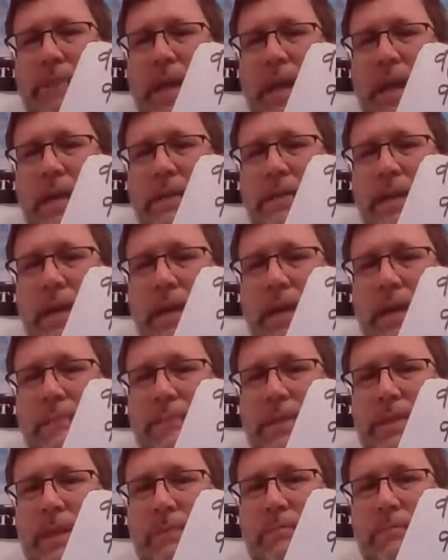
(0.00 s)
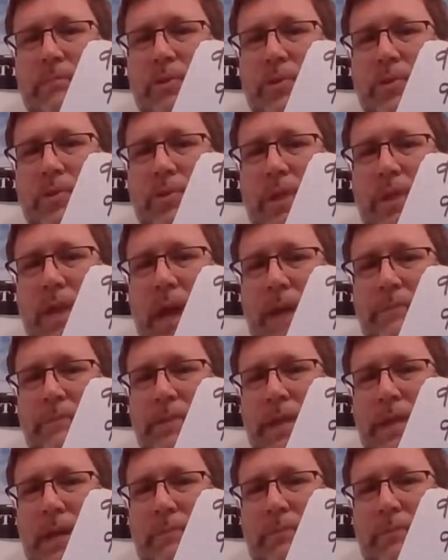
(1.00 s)
9 times M. Do the
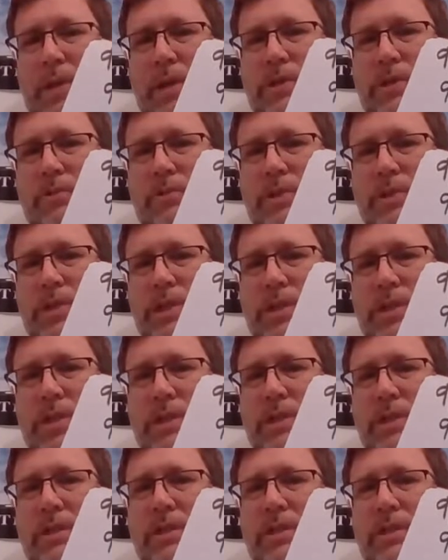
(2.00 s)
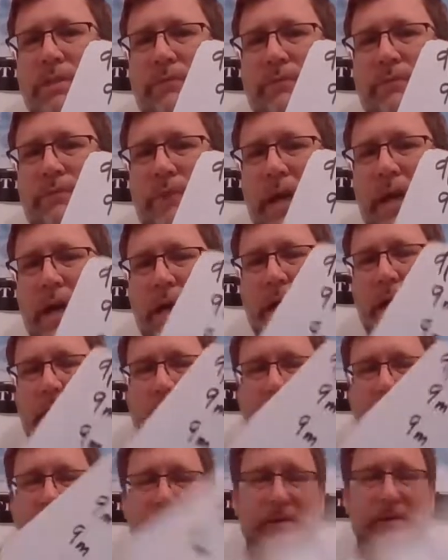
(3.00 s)
opposite operation, which is
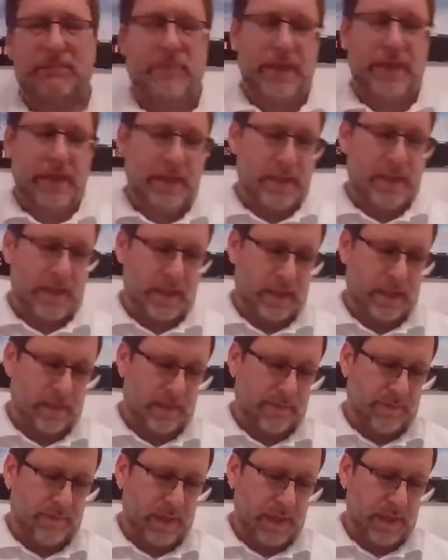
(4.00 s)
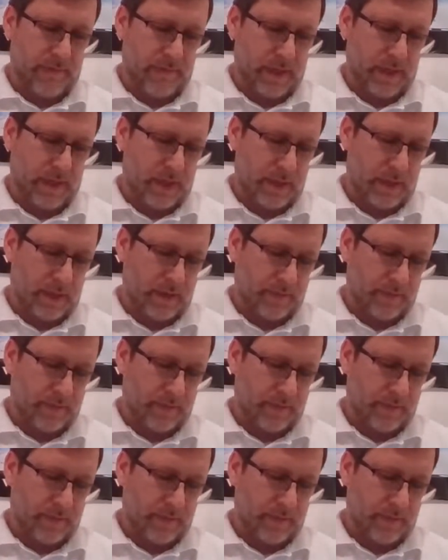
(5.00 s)
divide by 9. Divide by 9.